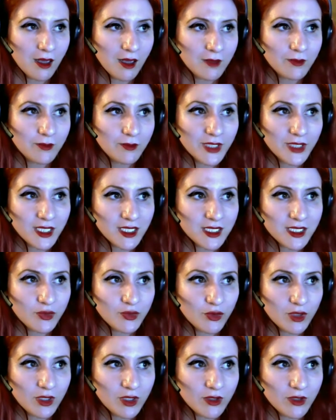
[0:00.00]
Because
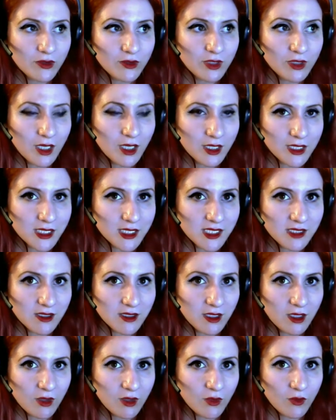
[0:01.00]
we're not
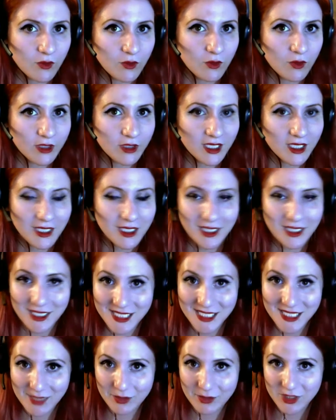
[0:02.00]
working in a
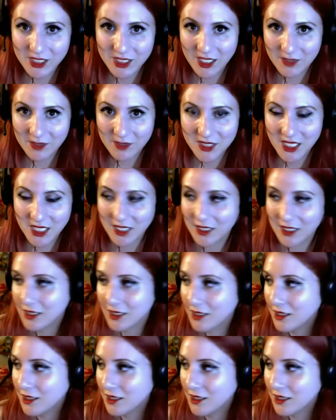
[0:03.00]
tabletop setting,